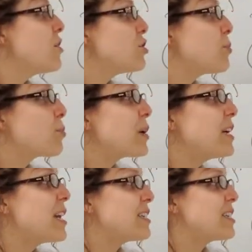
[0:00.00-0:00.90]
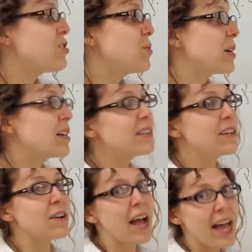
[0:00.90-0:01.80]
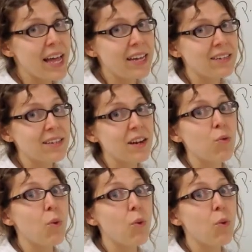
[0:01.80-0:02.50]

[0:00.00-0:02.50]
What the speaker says: To bring an essay to a clear end,